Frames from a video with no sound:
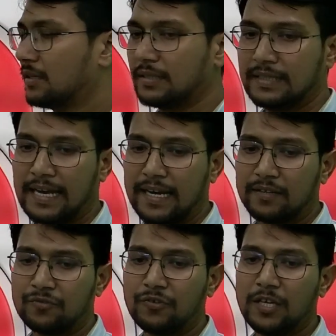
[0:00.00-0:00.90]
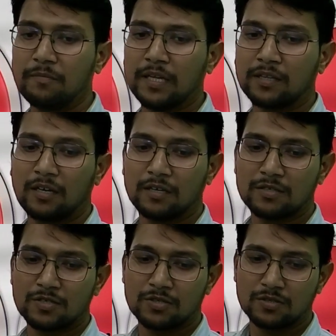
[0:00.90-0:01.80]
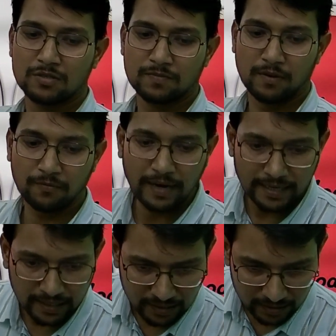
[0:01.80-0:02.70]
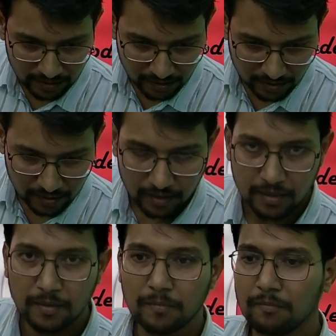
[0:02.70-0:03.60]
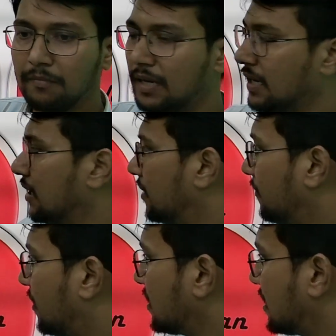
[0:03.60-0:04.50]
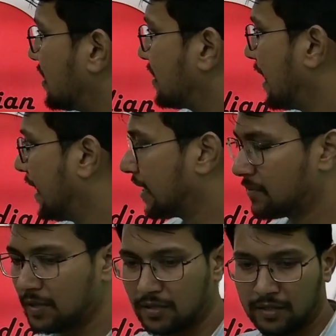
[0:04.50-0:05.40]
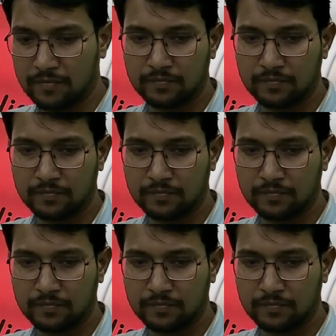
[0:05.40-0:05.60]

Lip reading: There are 3 methods for finding mean. First is direct method.